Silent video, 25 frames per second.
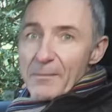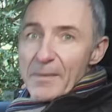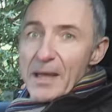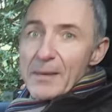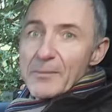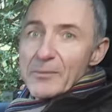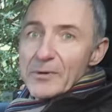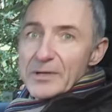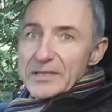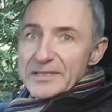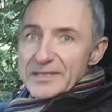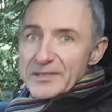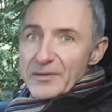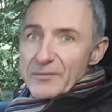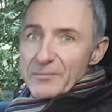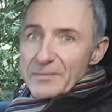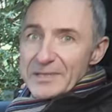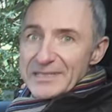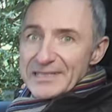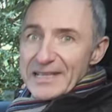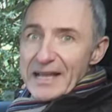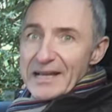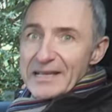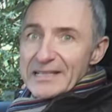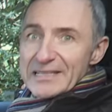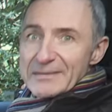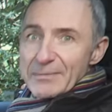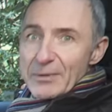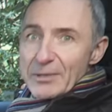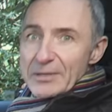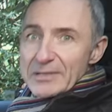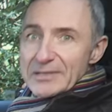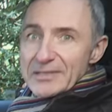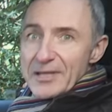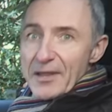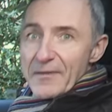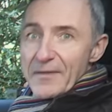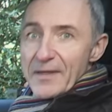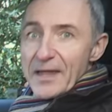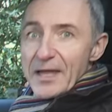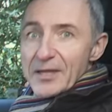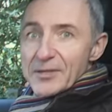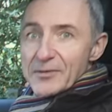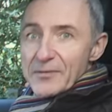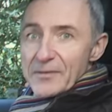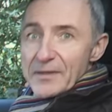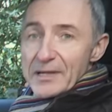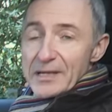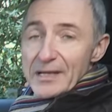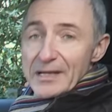memories of Mercedes models at the end
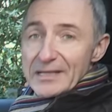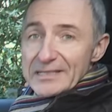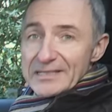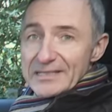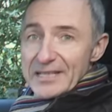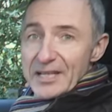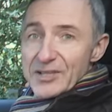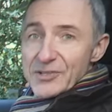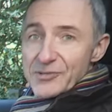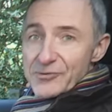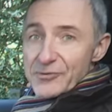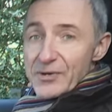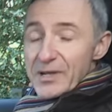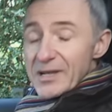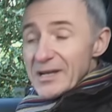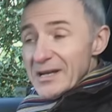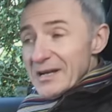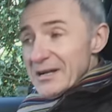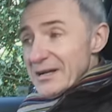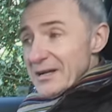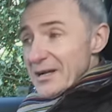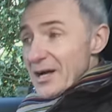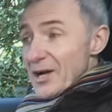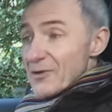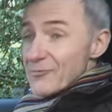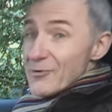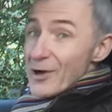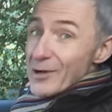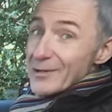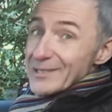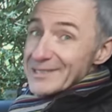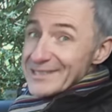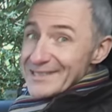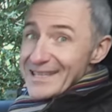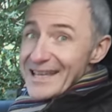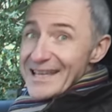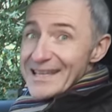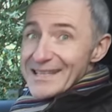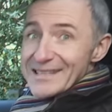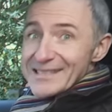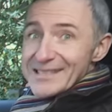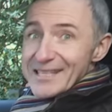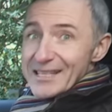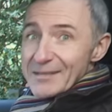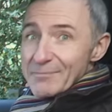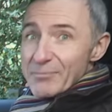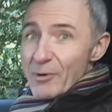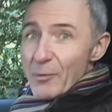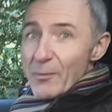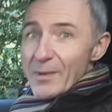of the last century are
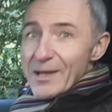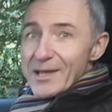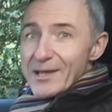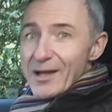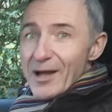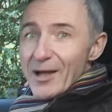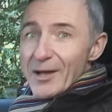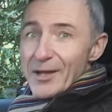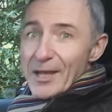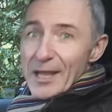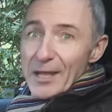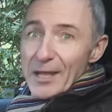rose-tinted, but we can't